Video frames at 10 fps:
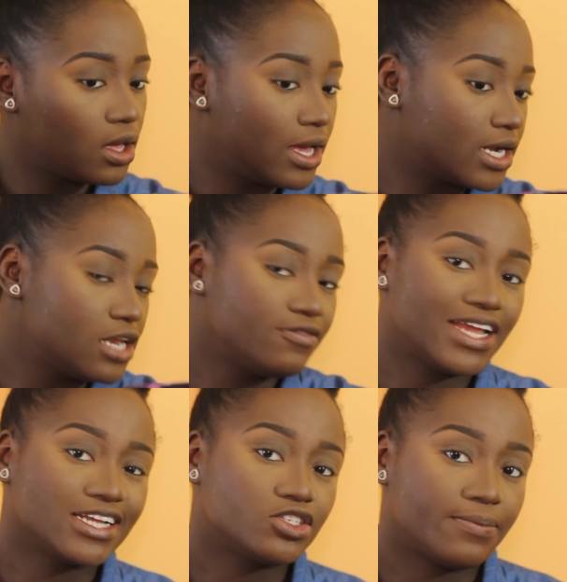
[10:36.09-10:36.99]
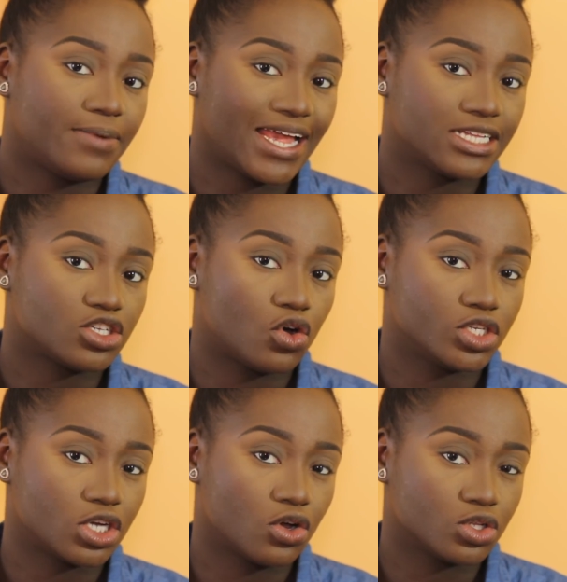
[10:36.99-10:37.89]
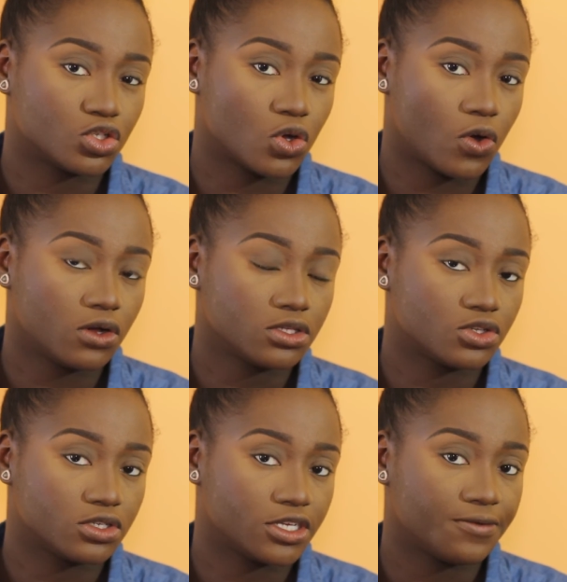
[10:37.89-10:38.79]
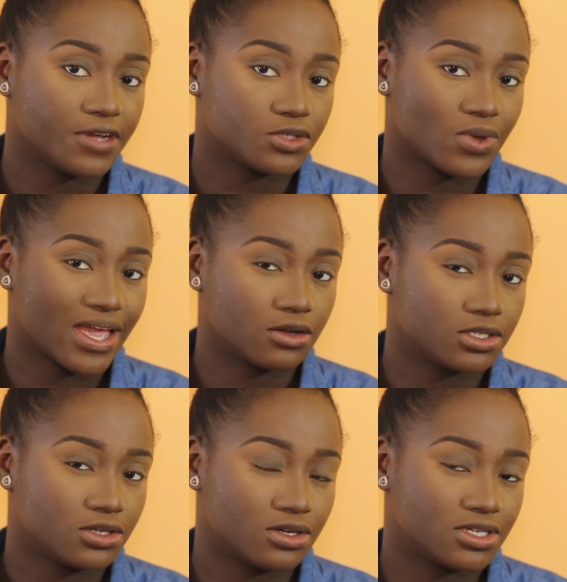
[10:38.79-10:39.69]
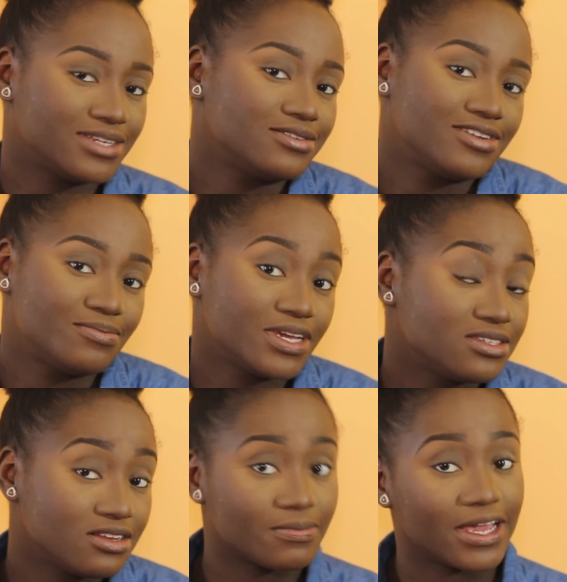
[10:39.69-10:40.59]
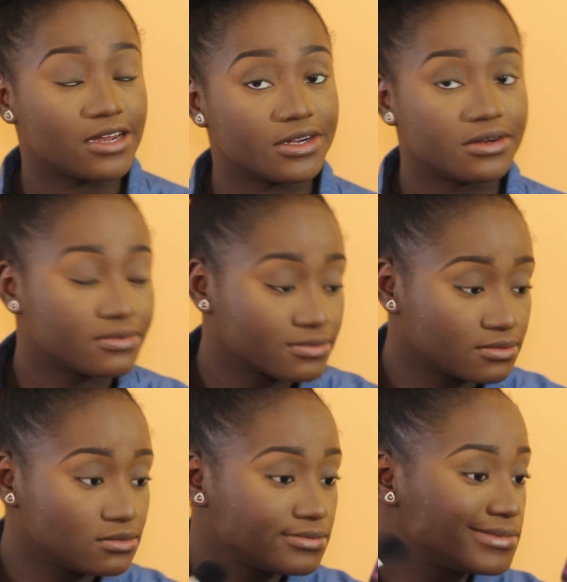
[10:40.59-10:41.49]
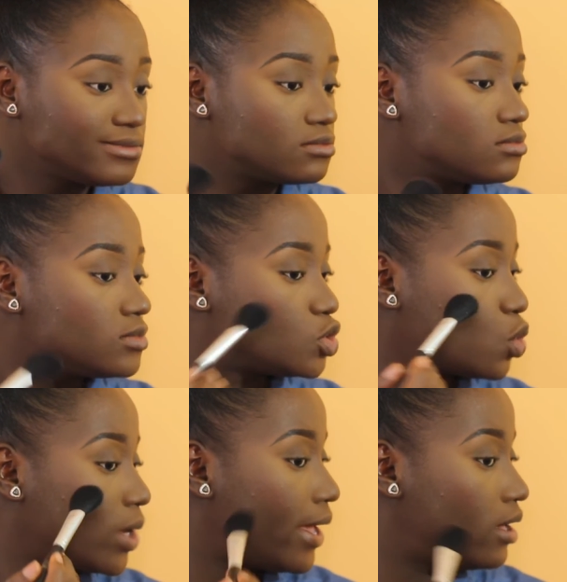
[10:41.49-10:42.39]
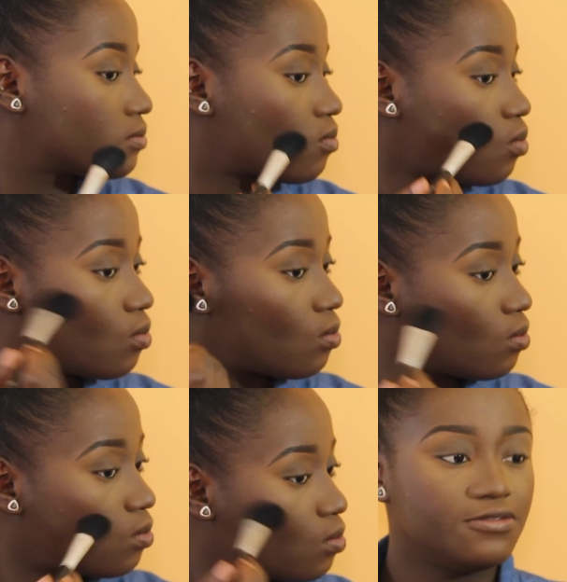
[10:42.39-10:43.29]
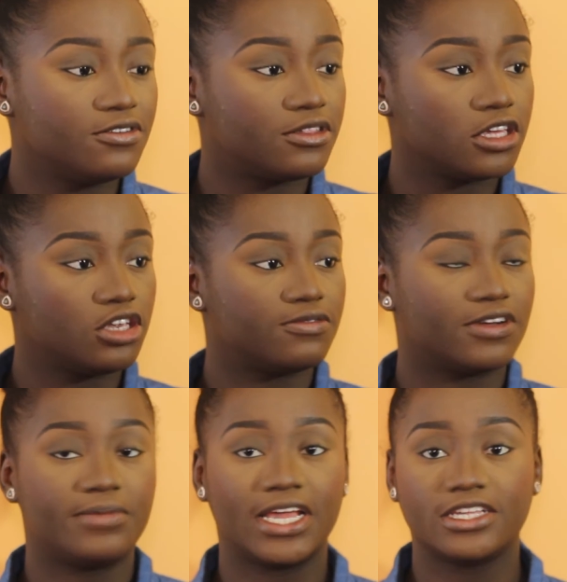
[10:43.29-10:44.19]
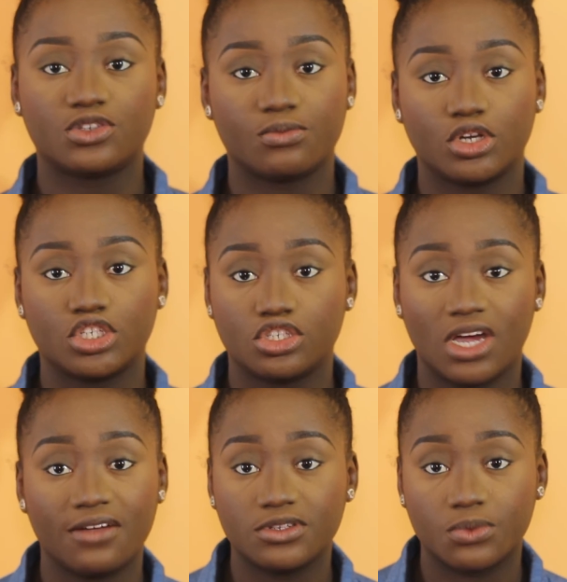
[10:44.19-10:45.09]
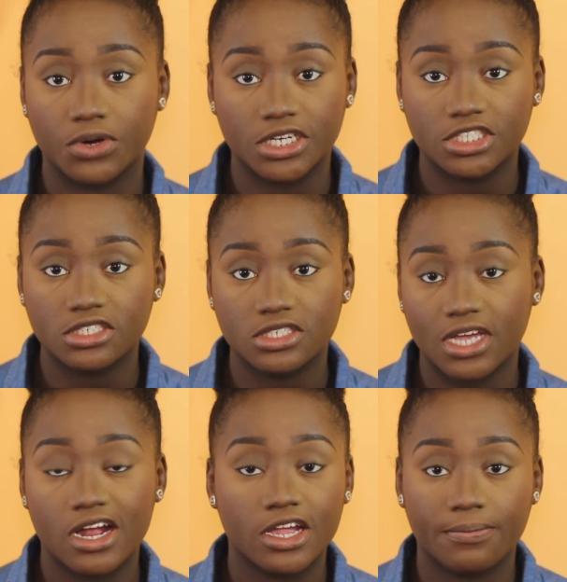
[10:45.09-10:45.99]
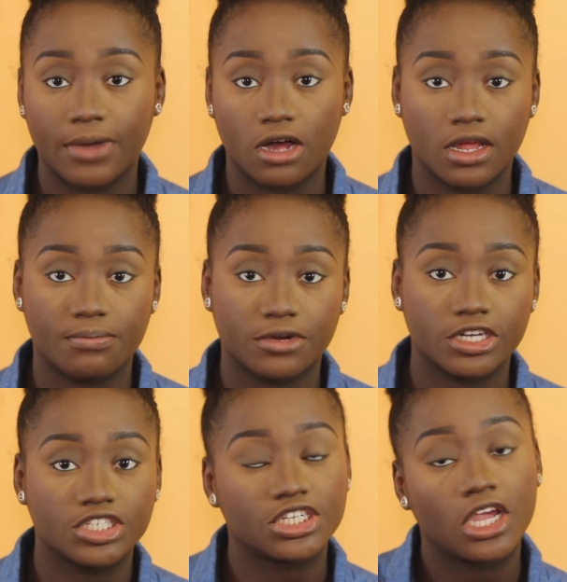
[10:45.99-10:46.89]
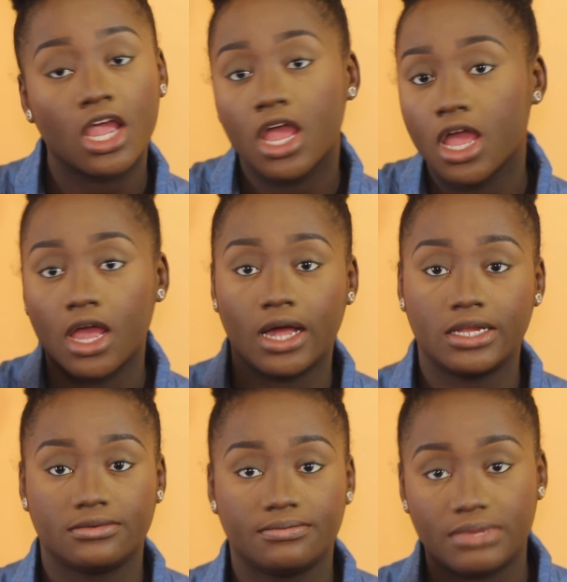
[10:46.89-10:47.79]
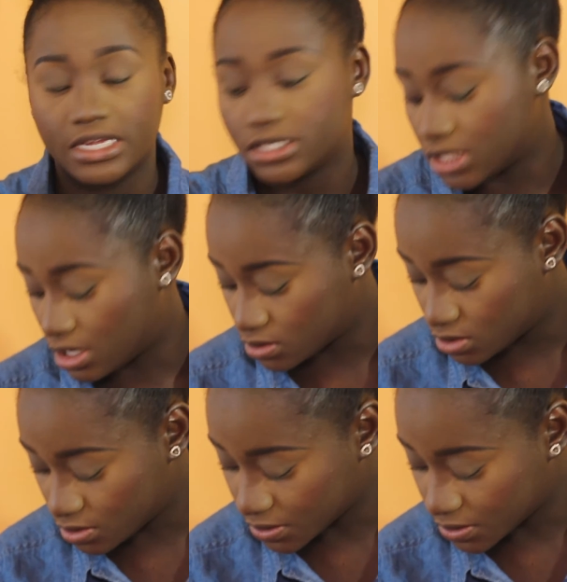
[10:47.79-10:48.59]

I kind of like to apply it on the contour, so in the areas where I contoured. I don't know, it makes it look better. So yeah. And if you think you've applied too much, you don't have to worry. Just carry a powder brush and blend it out.